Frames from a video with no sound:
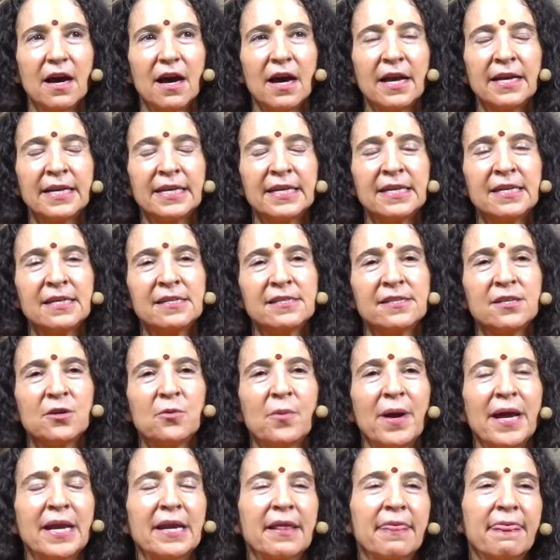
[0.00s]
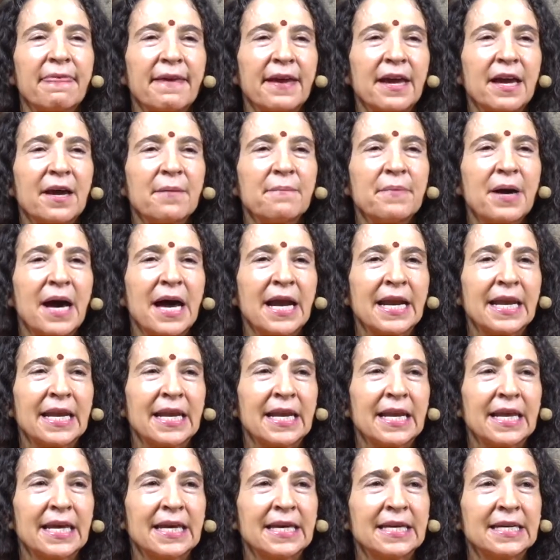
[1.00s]
An easy way to think about
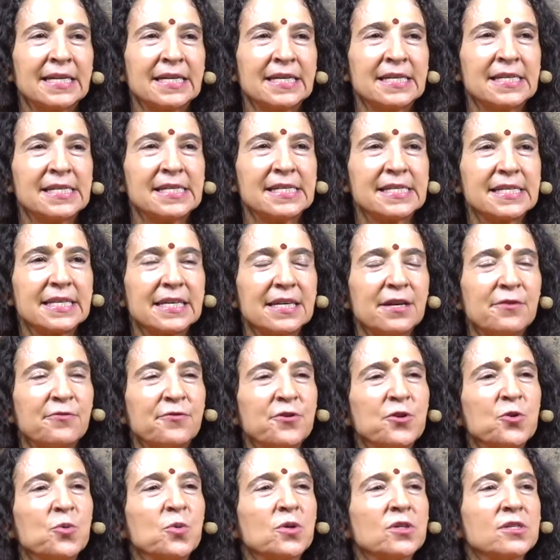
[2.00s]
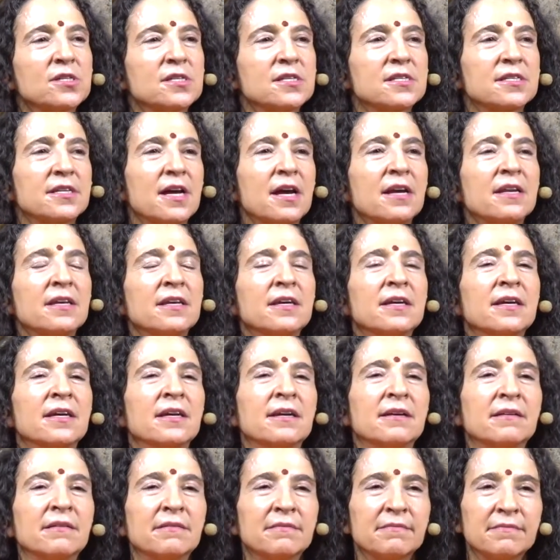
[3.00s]
it is if you were
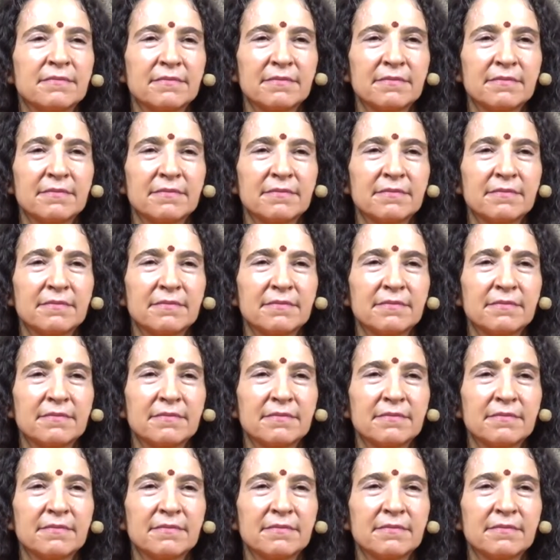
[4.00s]
studying